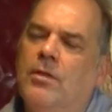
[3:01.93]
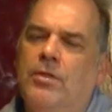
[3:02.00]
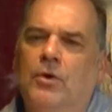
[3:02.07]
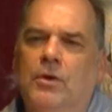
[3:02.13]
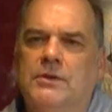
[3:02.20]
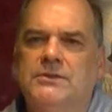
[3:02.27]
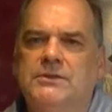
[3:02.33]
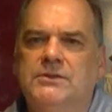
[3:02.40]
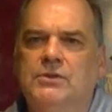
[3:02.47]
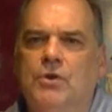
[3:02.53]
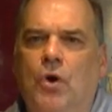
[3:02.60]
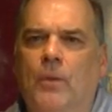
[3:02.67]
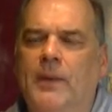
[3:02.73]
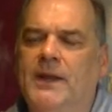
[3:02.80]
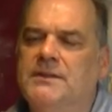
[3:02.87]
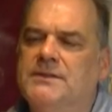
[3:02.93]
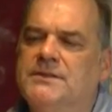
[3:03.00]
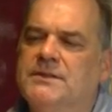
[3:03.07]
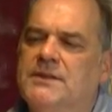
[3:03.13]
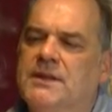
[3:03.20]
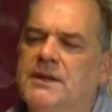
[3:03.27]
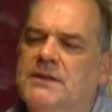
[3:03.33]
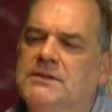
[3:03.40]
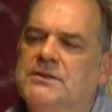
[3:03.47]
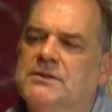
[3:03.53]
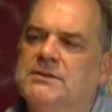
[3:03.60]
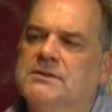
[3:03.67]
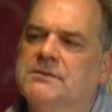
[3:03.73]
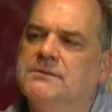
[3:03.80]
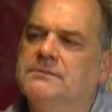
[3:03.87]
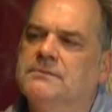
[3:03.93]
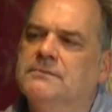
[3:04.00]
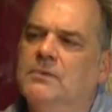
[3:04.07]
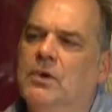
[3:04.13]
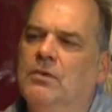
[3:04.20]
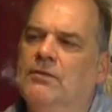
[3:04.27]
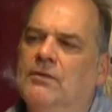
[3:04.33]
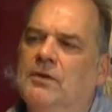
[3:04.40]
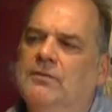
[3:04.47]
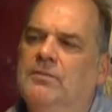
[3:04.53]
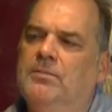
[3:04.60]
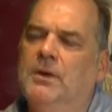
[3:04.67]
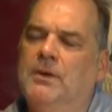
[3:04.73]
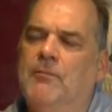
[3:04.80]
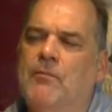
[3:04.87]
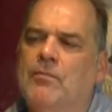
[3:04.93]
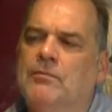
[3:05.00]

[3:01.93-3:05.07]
thoughts and comments and things off of, but